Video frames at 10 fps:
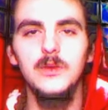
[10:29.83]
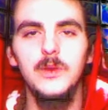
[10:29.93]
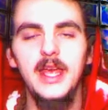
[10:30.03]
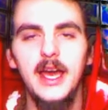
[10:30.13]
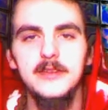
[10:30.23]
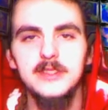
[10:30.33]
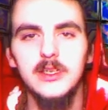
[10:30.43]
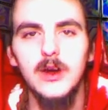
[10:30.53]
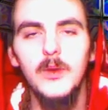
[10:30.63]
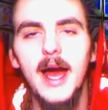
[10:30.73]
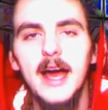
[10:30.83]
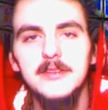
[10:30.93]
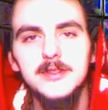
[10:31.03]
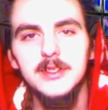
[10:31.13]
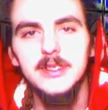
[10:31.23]
We have to go
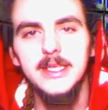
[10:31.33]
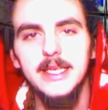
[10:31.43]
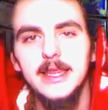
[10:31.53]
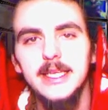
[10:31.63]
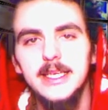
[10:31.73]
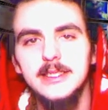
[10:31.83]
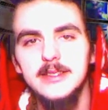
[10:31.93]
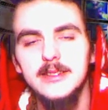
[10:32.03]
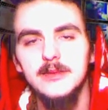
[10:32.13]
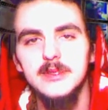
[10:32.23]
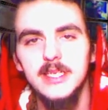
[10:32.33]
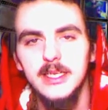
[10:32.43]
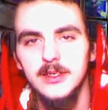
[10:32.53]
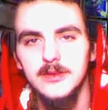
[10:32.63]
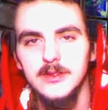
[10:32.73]
after the elites
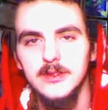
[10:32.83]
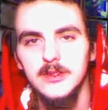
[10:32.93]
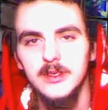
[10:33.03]
themselves.